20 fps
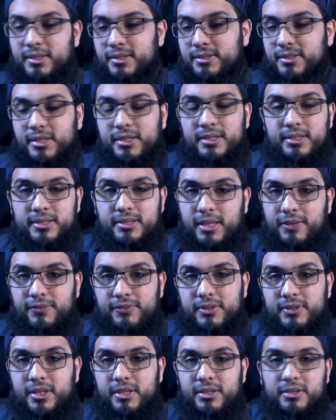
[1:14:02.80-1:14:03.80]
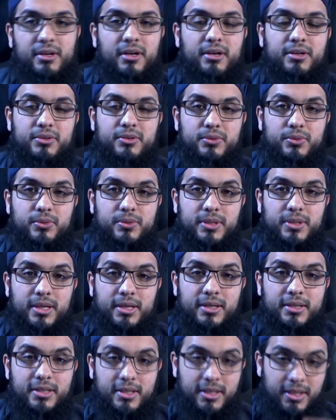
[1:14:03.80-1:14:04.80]
they're going to defecate. You can't control that.
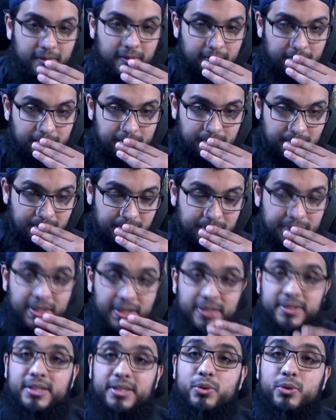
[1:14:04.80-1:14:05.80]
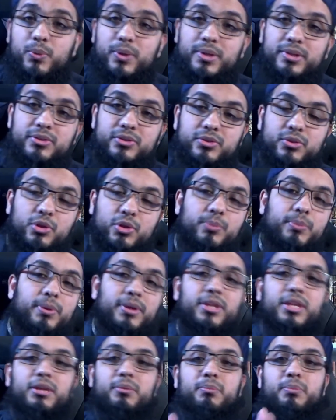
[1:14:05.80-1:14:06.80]
And then the winds come
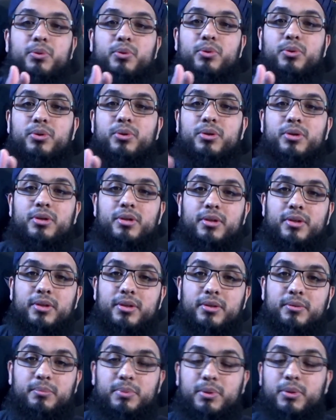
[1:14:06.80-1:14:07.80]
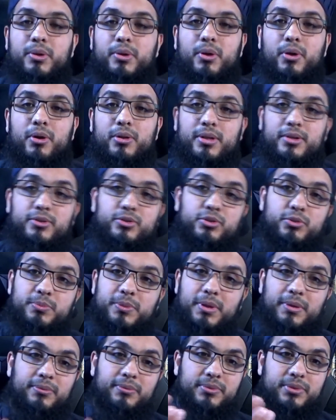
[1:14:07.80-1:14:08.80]
and they blow it all, and
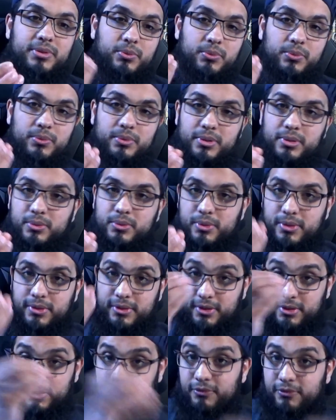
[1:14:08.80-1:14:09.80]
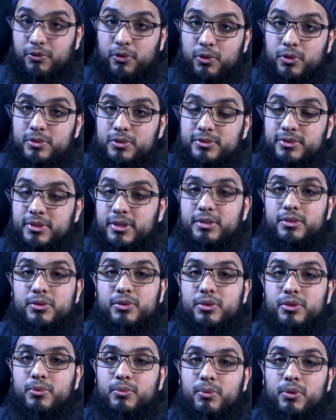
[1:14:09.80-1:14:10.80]
sometimes it falls
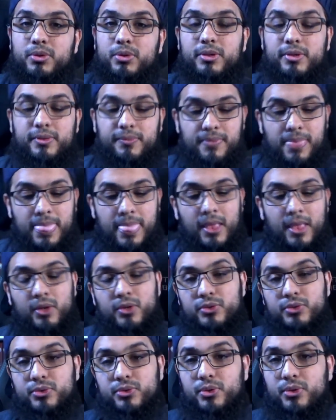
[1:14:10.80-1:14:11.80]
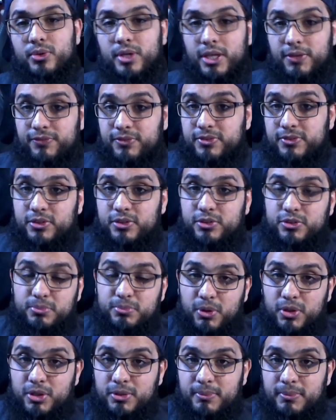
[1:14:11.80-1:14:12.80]
into the water. So if it's a
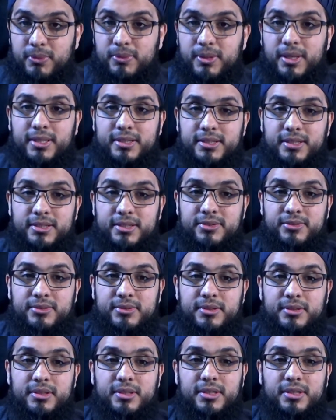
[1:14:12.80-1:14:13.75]
small amount like this,